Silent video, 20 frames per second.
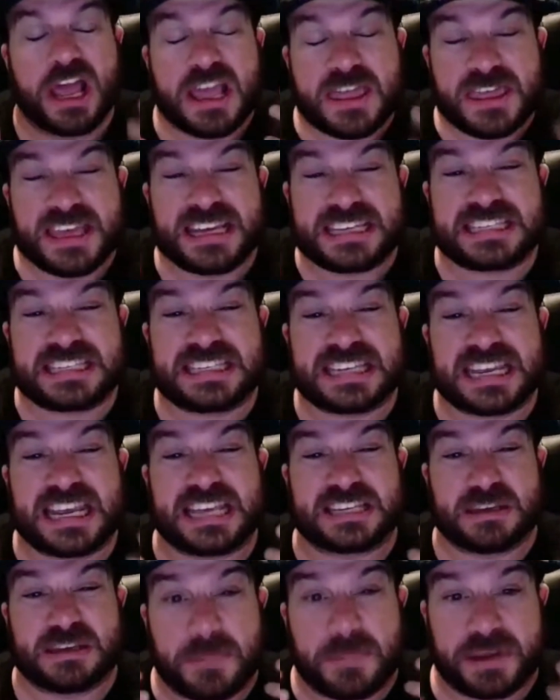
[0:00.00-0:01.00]
This is
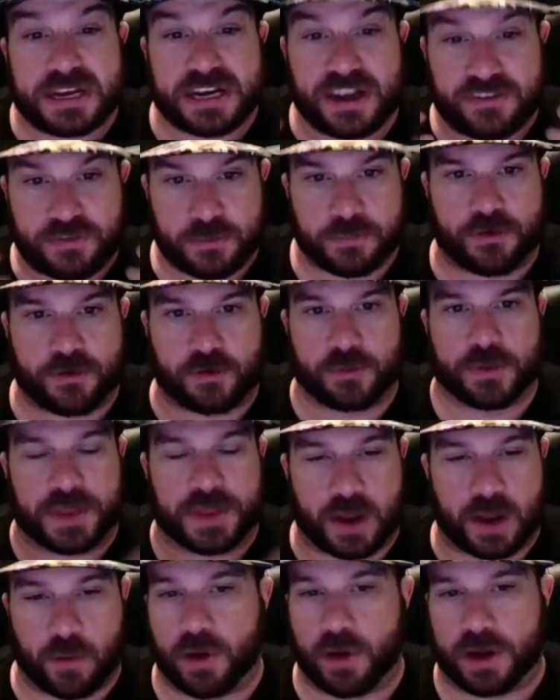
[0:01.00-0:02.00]
a big enough improvement that
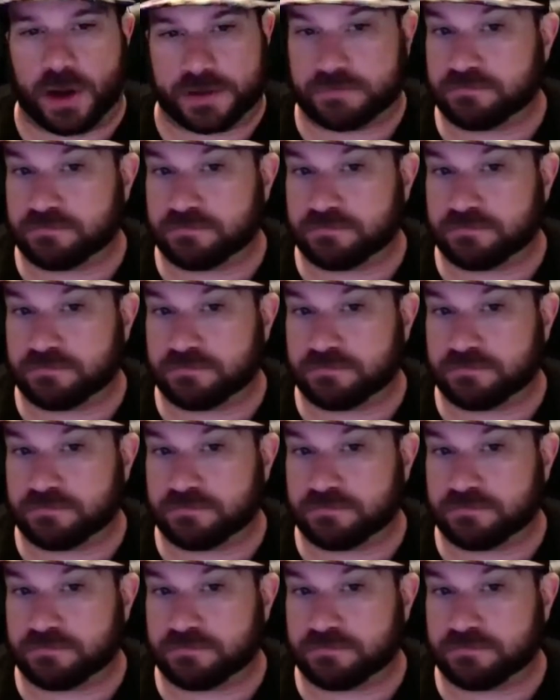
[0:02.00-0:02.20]
I want it.